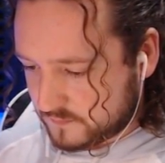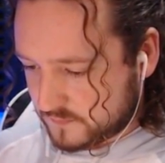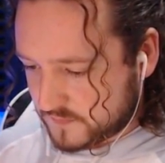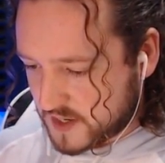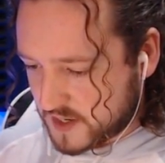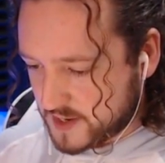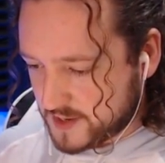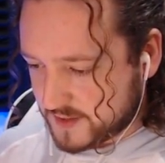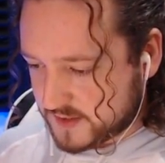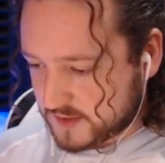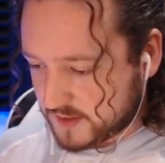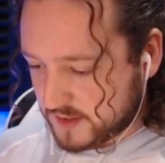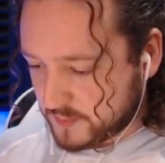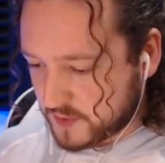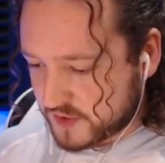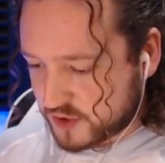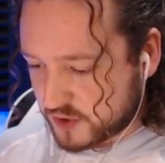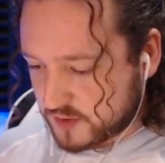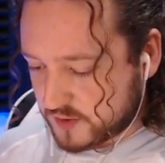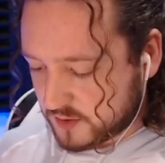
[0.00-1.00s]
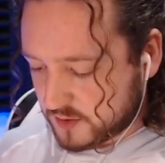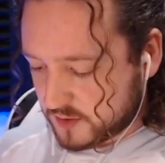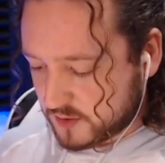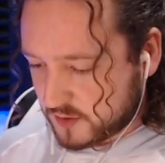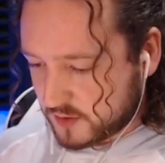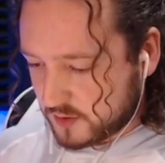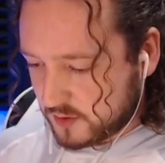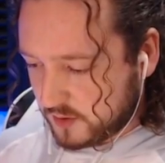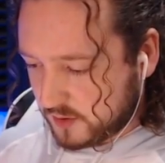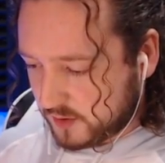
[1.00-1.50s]
Nice, E-Wizard.
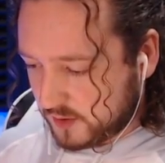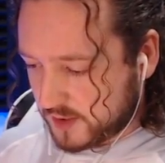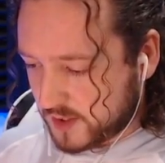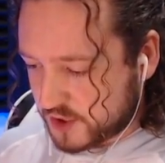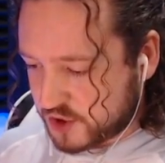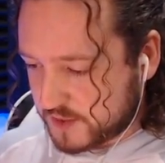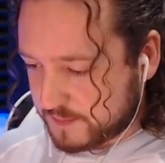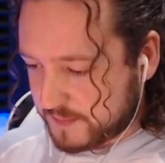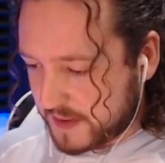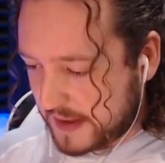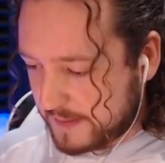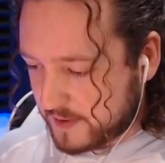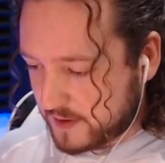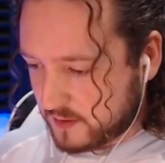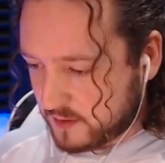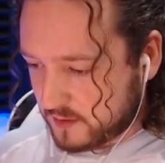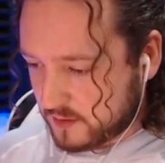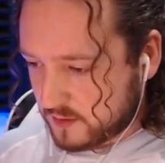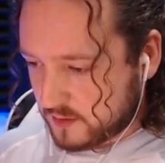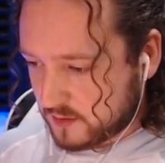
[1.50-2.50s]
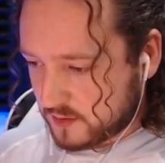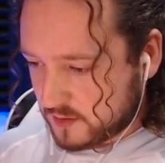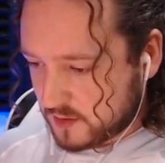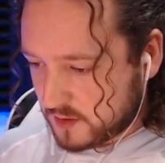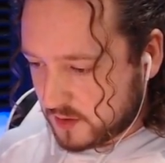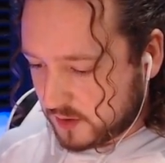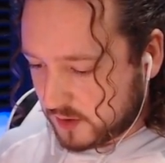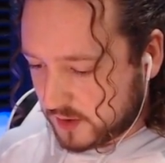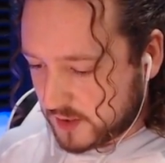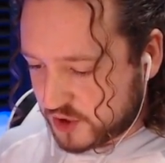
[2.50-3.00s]
Clutch it, baby.
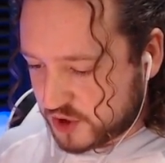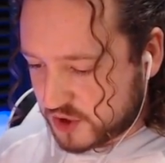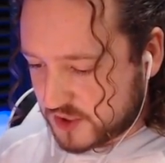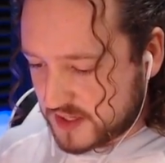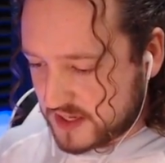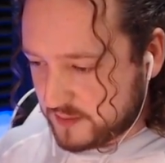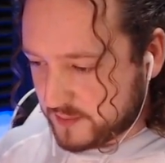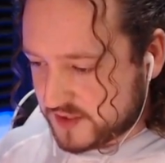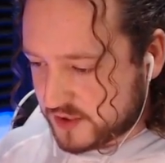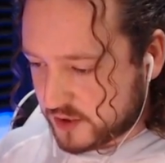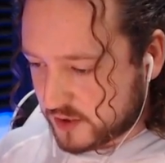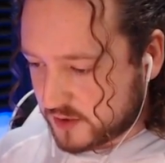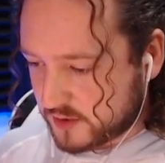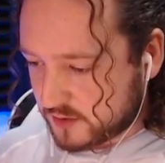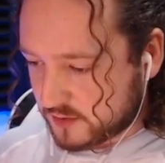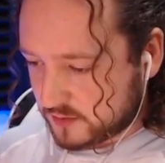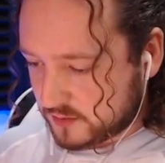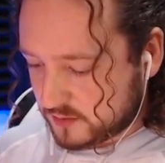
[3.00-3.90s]
Clutch it, E-Wizard.